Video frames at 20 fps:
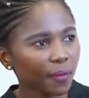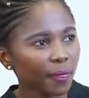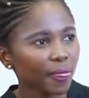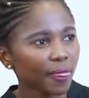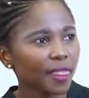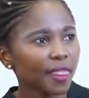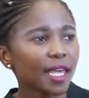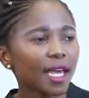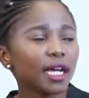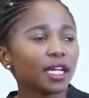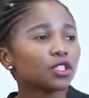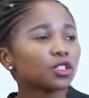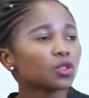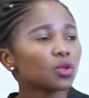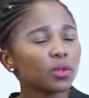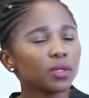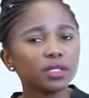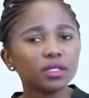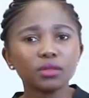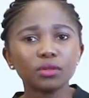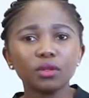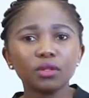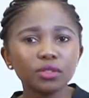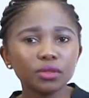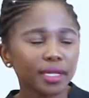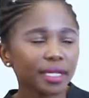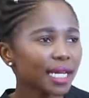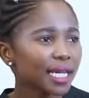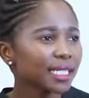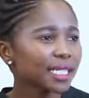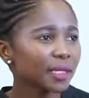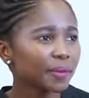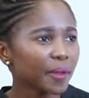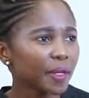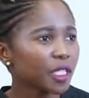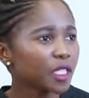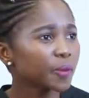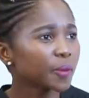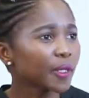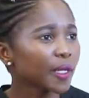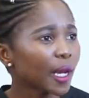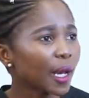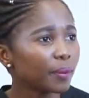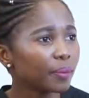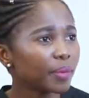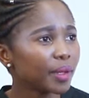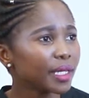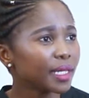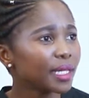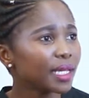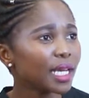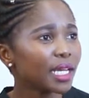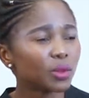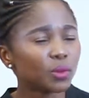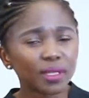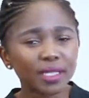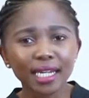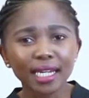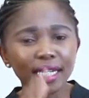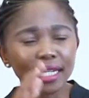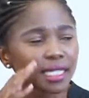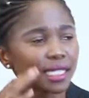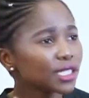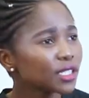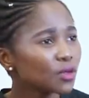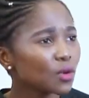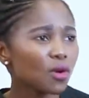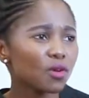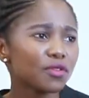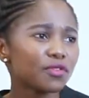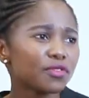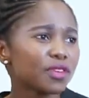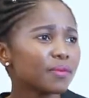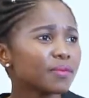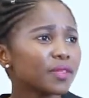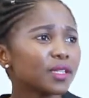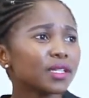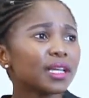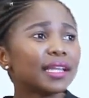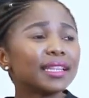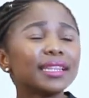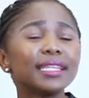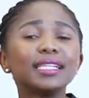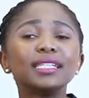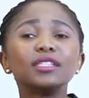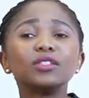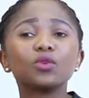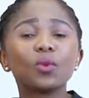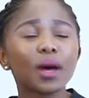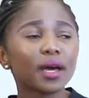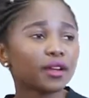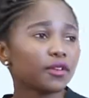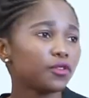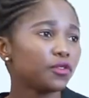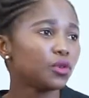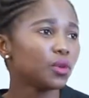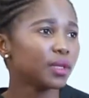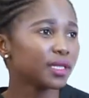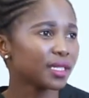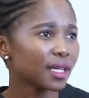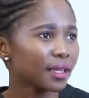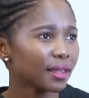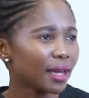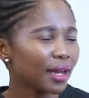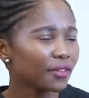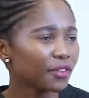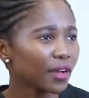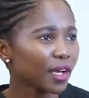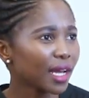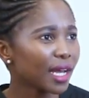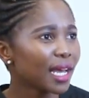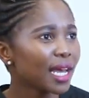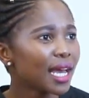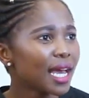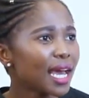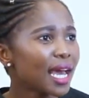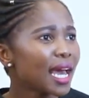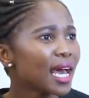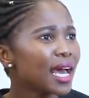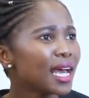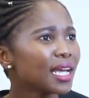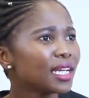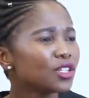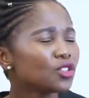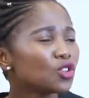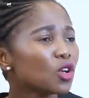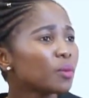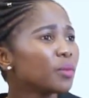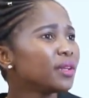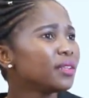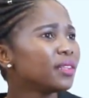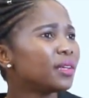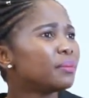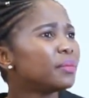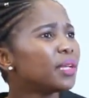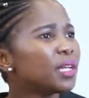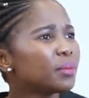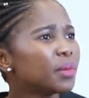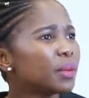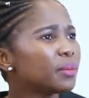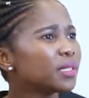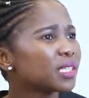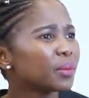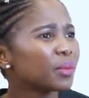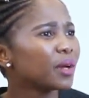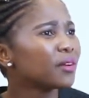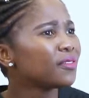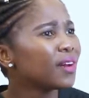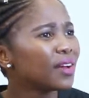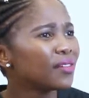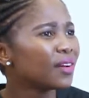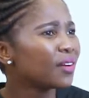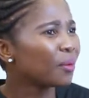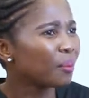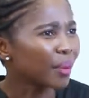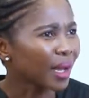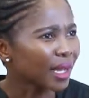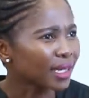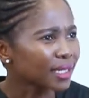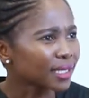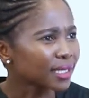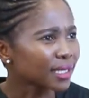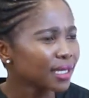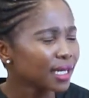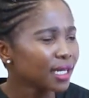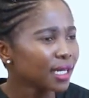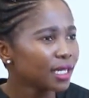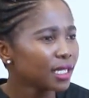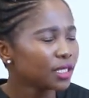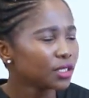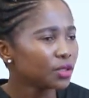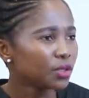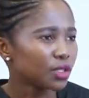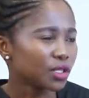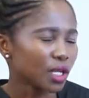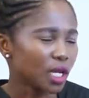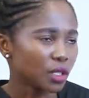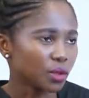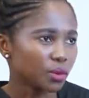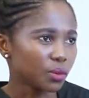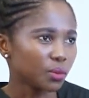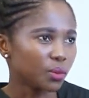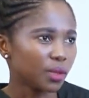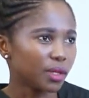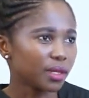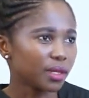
They are so easy. Go to an asset management company and we can list all of them. There's quite a few in South Africa. And normally the minimum is about $500 to start with.